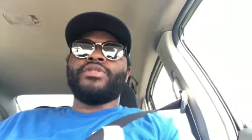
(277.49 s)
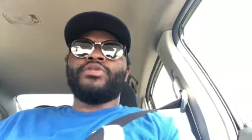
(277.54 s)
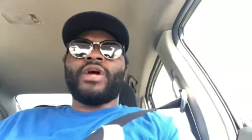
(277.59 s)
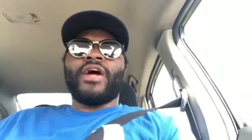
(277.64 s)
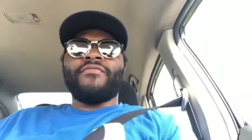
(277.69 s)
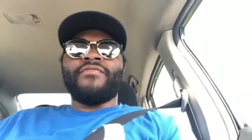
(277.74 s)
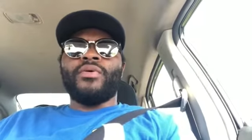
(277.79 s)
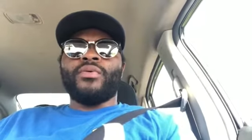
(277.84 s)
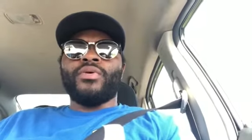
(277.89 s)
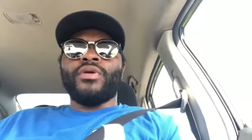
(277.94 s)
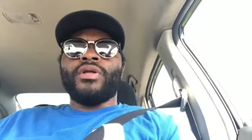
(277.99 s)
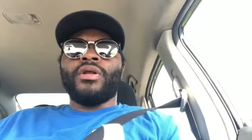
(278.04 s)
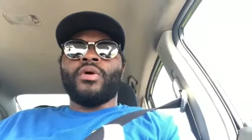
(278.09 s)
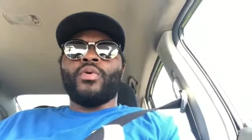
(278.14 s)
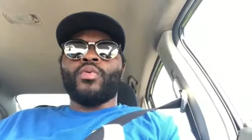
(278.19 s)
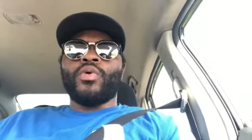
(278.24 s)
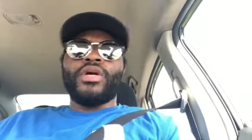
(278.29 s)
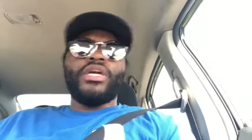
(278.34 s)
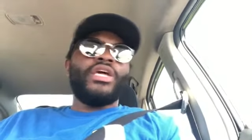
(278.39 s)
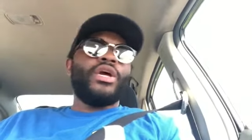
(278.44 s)
drafting, you know,
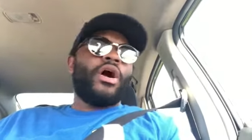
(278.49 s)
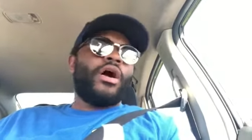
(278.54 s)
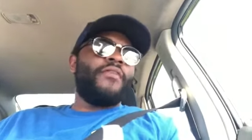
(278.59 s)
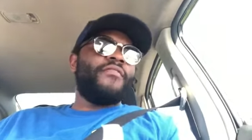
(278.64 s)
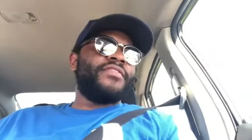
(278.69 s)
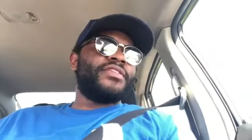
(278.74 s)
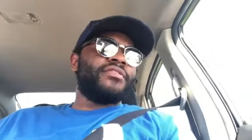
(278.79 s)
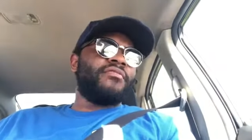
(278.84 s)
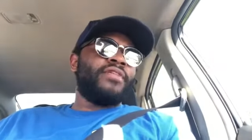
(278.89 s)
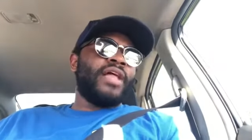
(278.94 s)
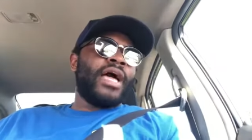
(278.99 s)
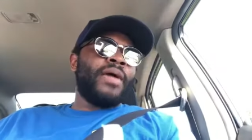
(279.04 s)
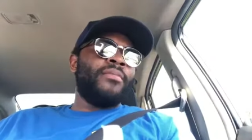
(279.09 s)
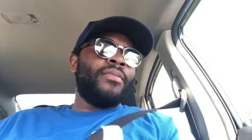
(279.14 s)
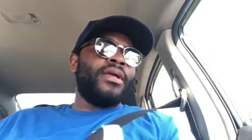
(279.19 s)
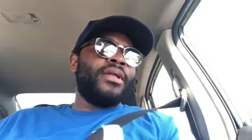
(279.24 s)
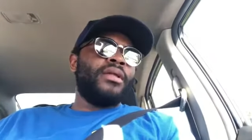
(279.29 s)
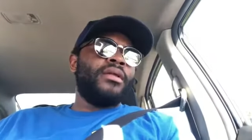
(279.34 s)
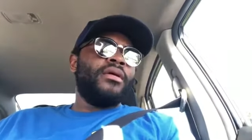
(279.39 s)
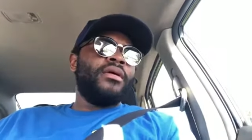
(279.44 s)
rookie offensive
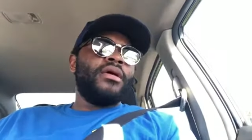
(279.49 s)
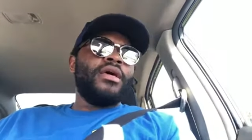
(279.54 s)
lineman